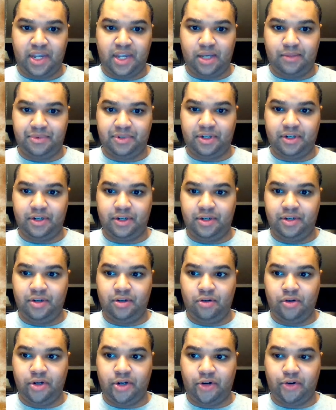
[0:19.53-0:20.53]
I'm just going to
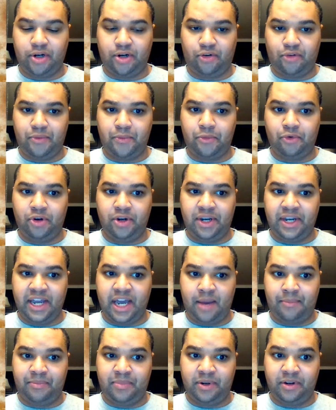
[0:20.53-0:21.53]
do a quick
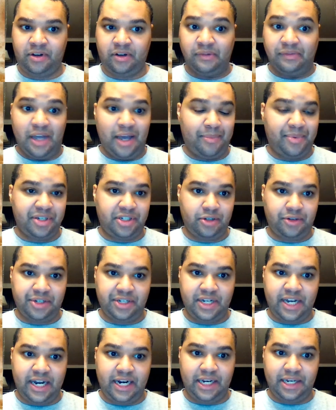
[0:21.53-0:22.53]
recap of episodes
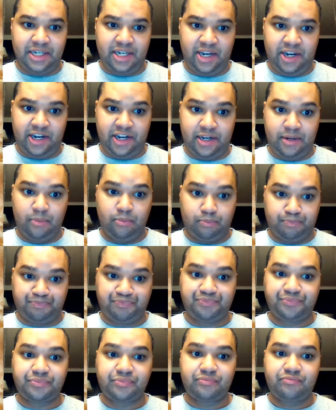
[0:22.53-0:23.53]
9 and 10,
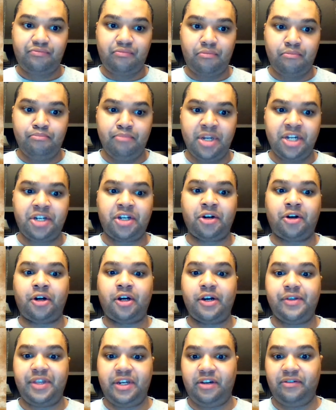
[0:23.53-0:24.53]

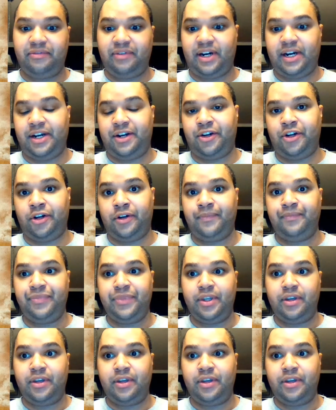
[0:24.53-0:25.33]
Minotaur and the Diviner,